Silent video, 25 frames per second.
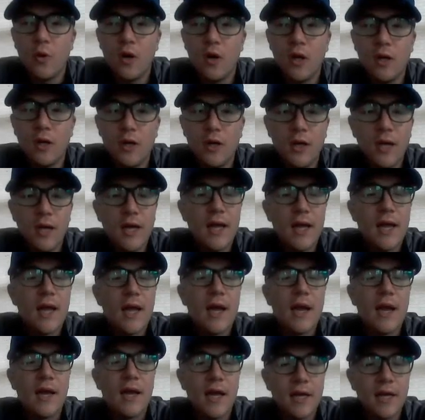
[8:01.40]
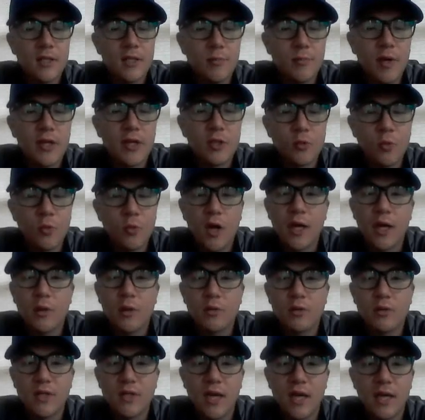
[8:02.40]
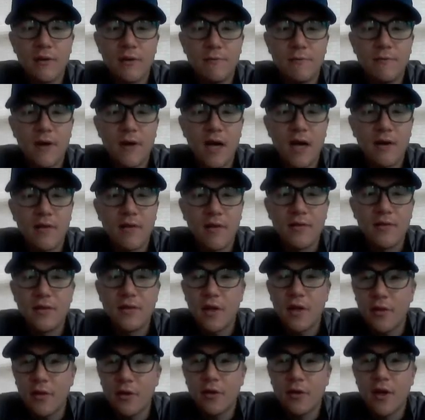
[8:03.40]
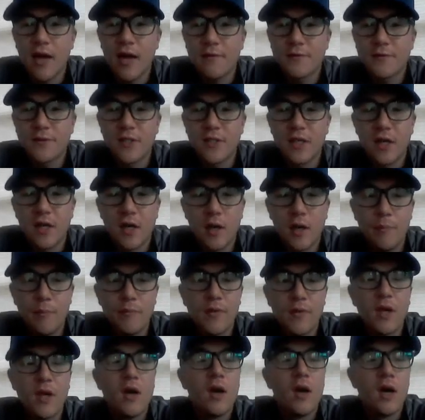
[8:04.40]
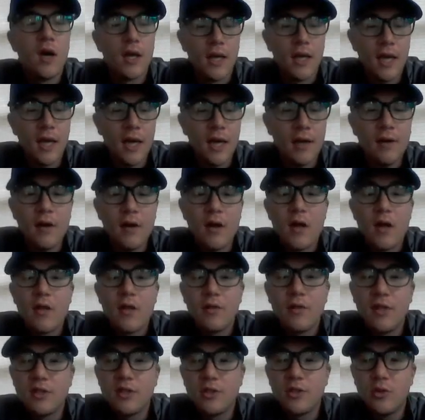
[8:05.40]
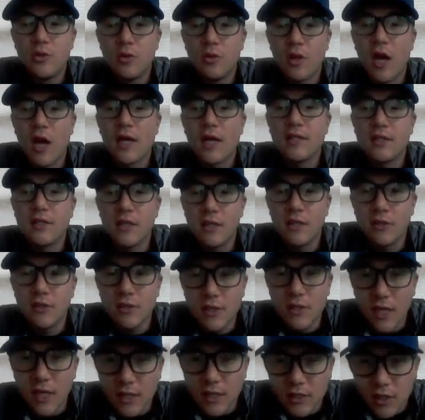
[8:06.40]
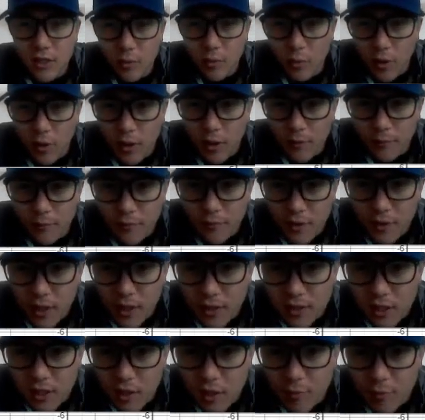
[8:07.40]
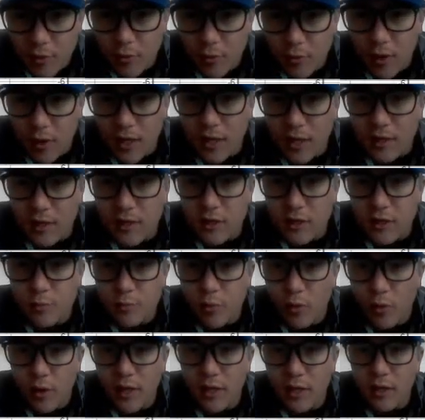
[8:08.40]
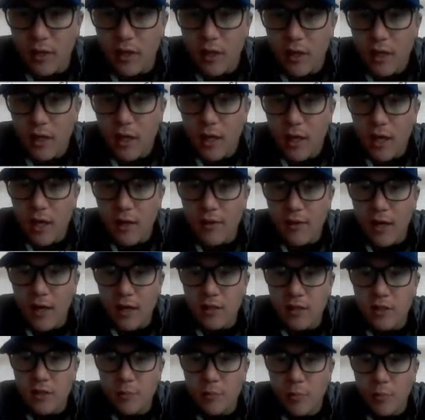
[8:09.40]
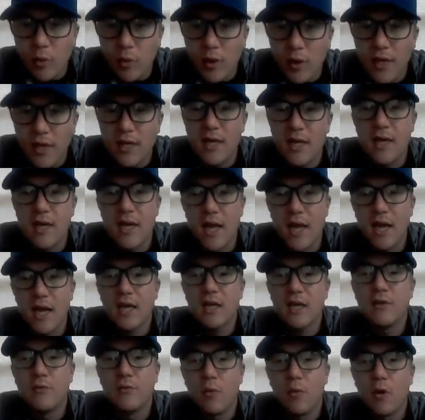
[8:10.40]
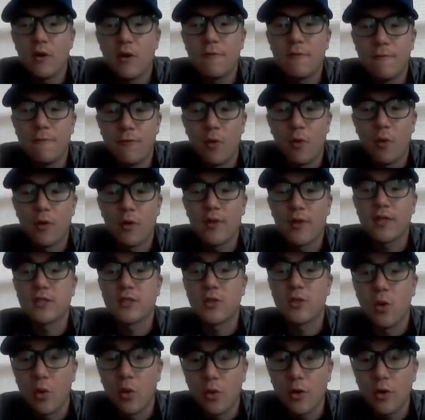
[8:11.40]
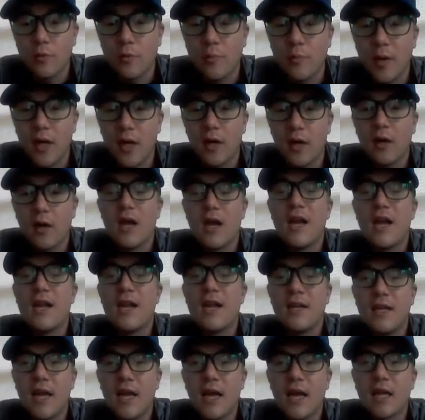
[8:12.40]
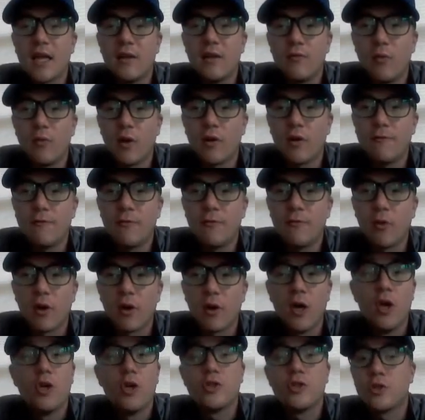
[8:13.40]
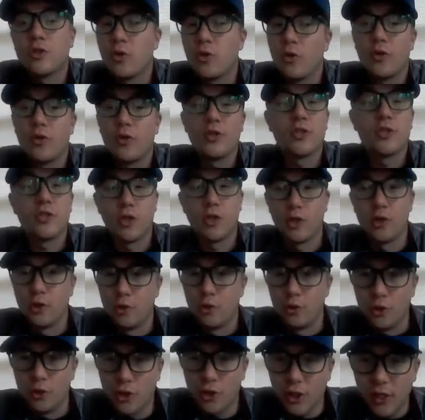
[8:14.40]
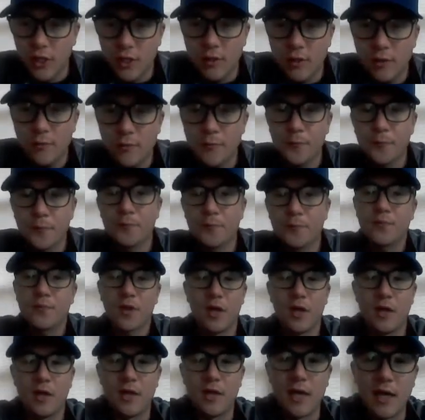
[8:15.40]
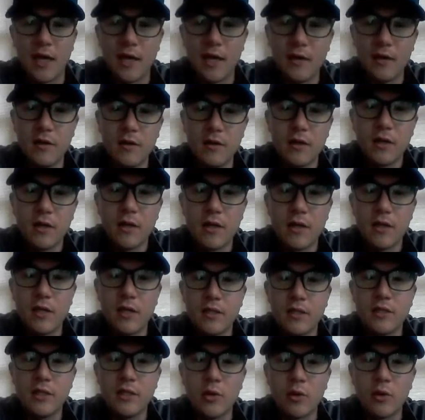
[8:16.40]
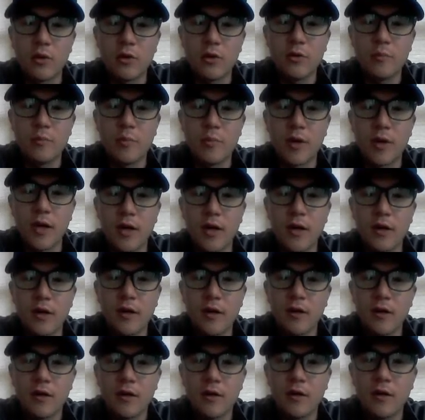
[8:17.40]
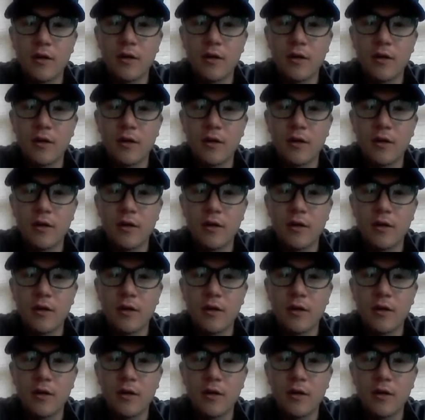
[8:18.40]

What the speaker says: 1, and x minus y equals -5. I have another graph set up. Again, these two lines intersect somewhere. It's going to be right at this point, and that is the point -1, 4. That's the ordered pair, -1, 4. So the solution, again, is the ordered pair.